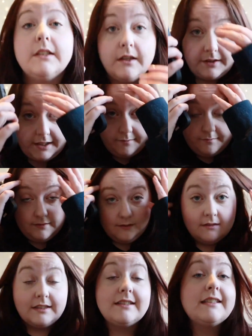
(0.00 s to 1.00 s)

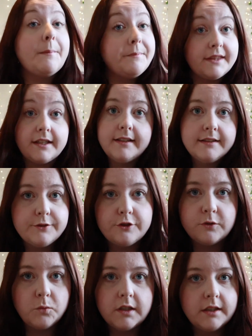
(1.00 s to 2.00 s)
Okay, something
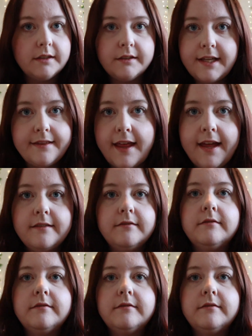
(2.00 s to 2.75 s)
should work in that.